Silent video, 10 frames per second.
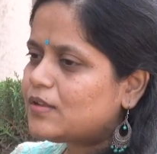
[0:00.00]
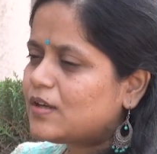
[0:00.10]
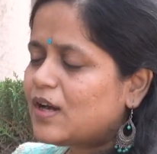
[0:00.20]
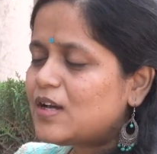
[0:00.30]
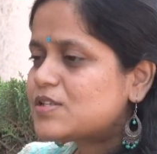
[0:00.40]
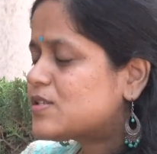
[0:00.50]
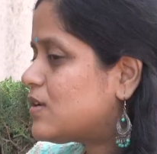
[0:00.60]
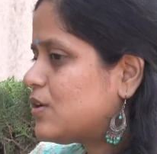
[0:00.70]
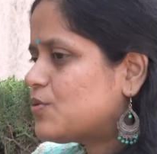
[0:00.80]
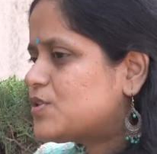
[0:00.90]
there are
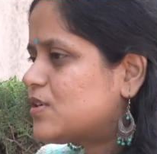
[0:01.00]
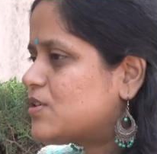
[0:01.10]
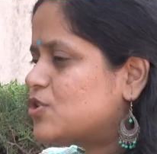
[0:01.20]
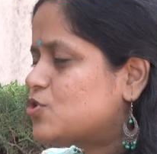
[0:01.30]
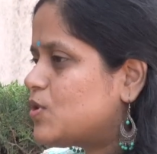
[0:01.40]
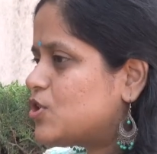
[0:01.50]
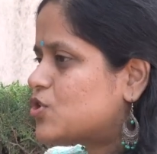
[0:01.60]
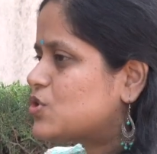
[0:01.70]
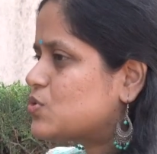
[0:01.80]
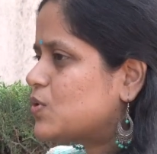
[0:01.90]
you know certain
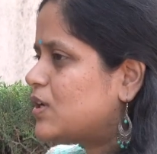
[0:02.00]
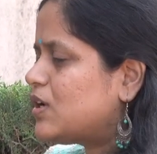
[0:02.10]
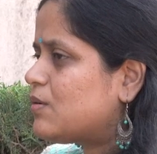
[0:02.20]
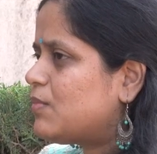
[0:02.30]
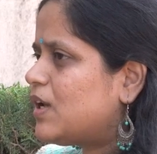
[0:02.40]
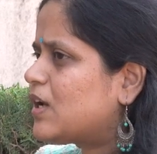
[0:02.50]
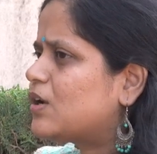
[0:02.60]
situations when it may